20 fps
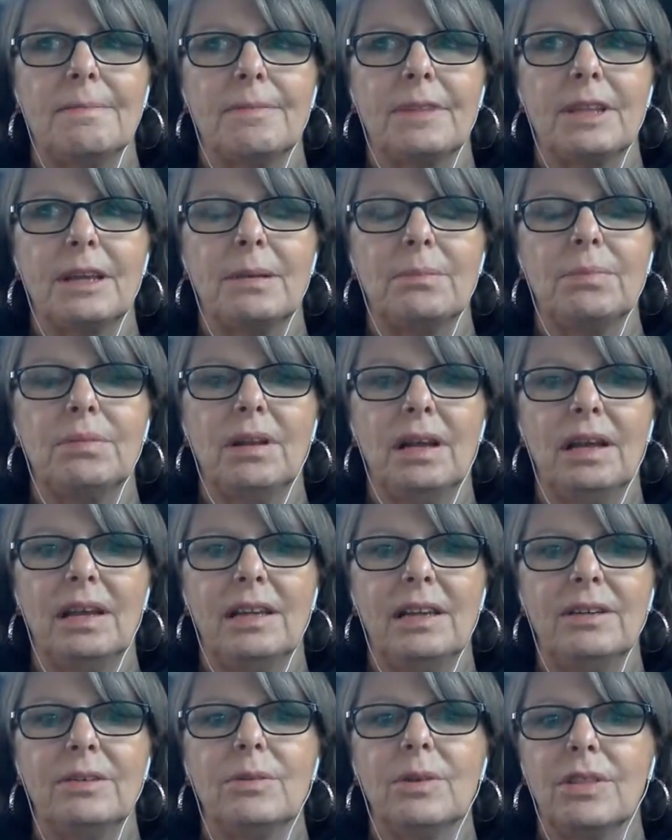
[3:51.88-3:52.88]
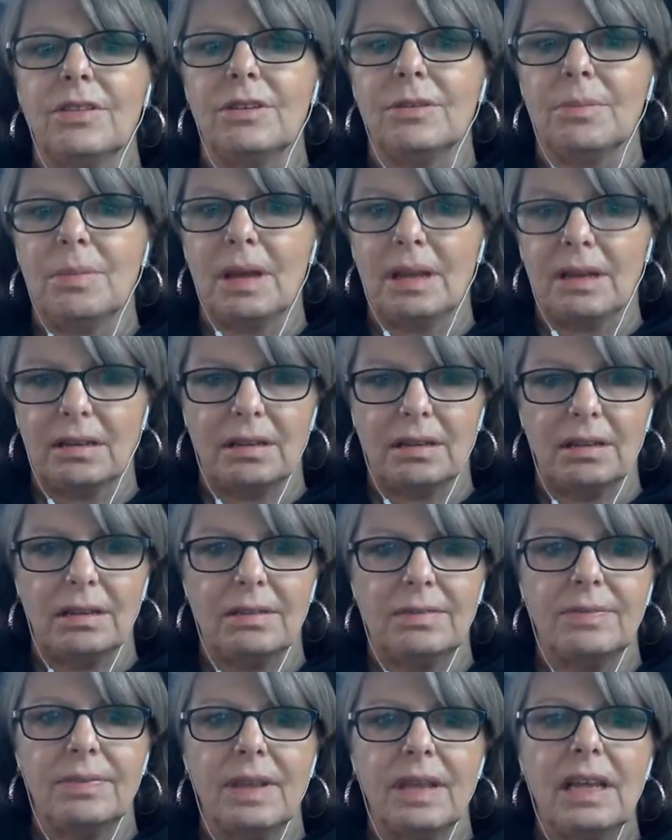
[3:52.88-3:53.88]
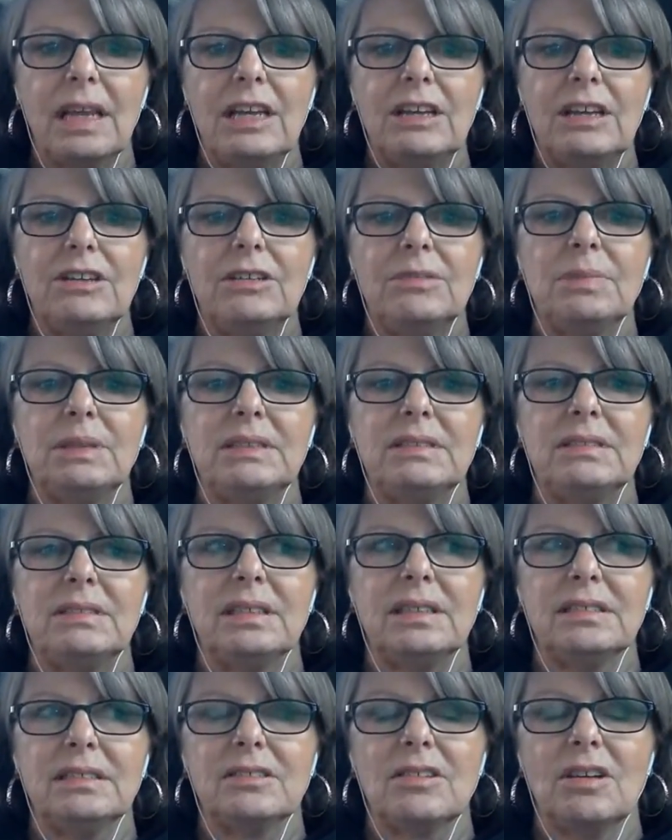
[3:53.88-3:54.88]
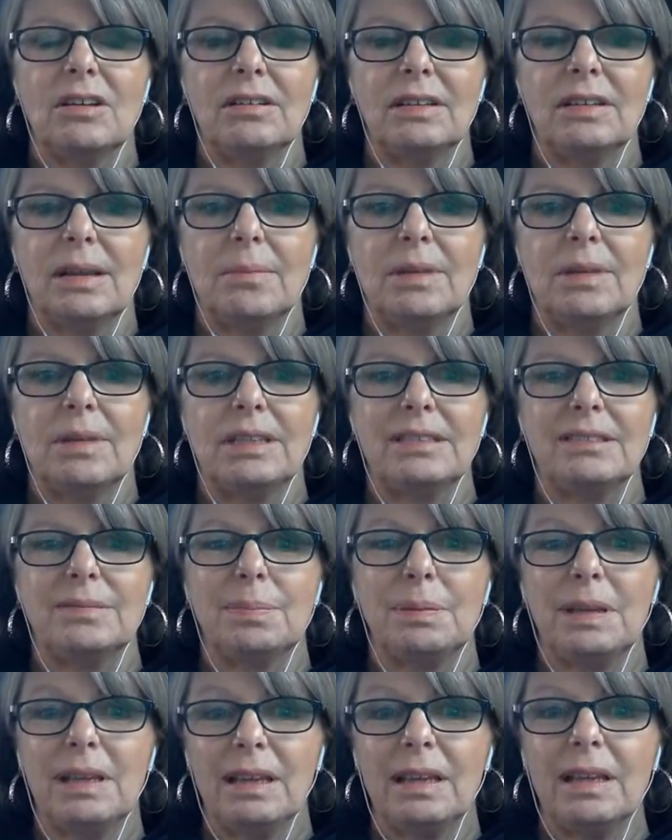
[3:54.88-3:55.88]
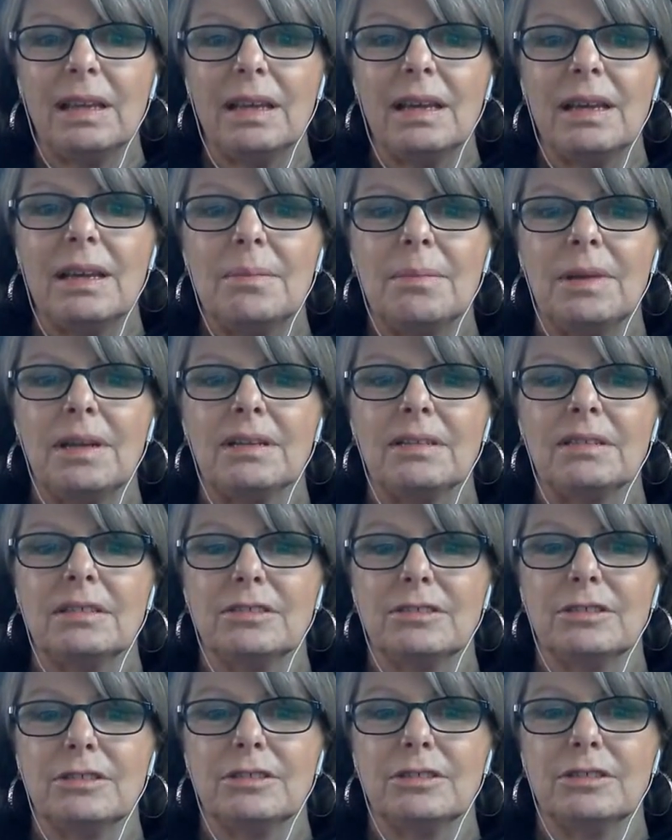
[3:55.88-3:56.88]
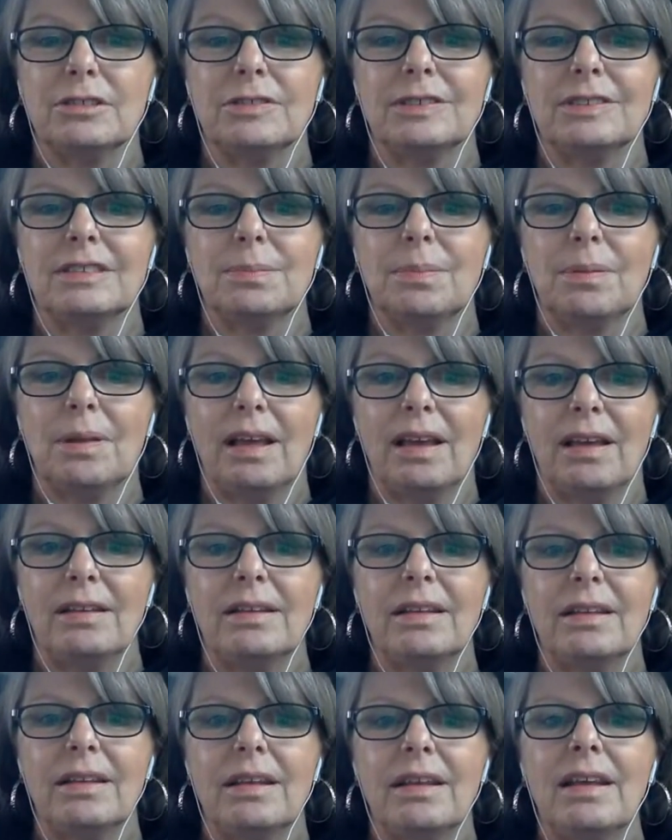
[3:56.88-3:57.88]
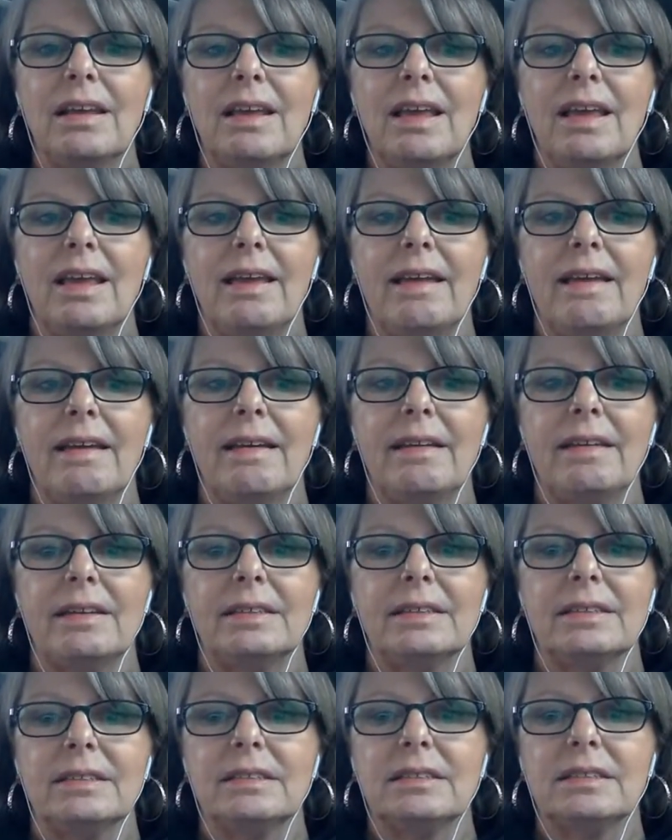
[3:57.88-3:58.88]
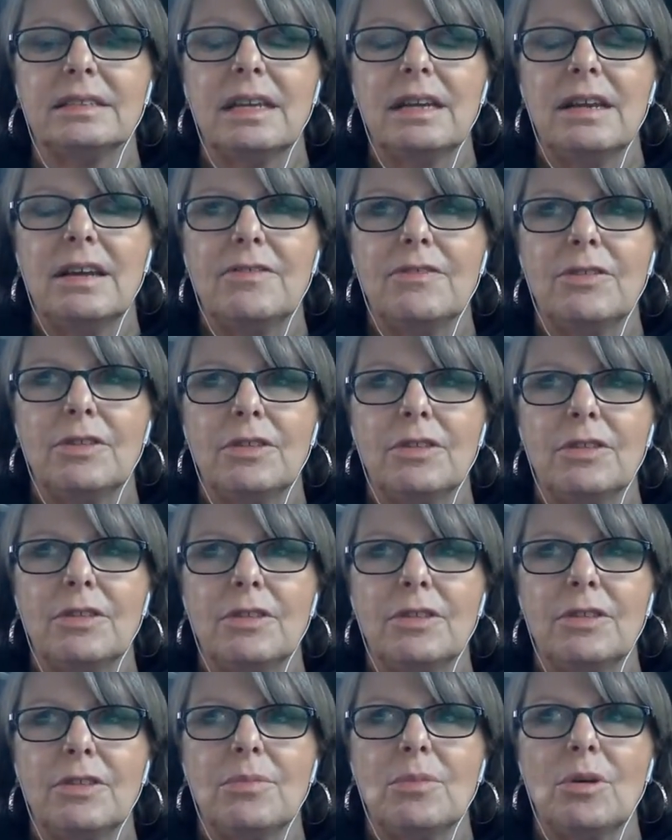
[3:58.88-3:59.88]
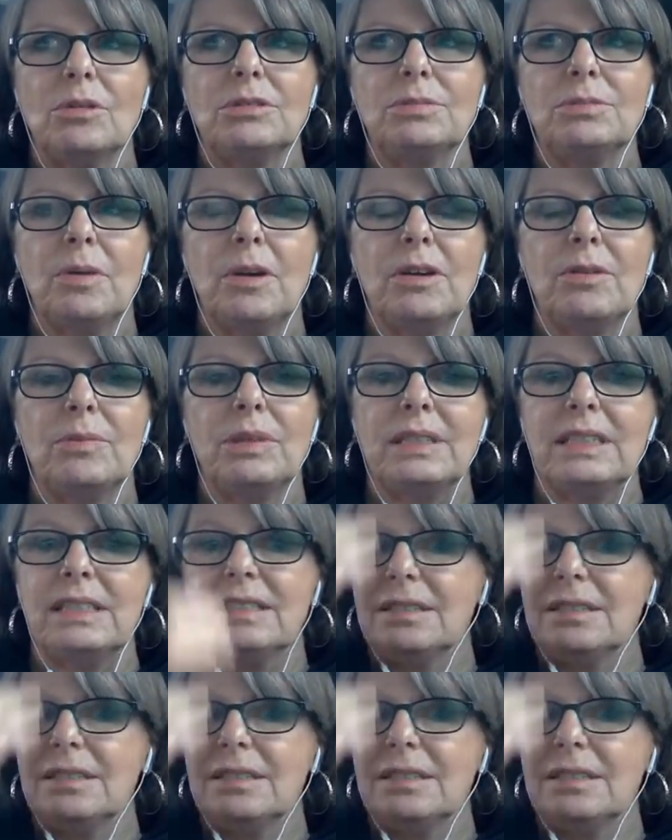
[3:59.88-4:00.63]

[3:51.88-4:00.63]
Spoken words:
compliant with your medical. Here in BC, it's called MSP, Medical Services Plan. And for the most part, we need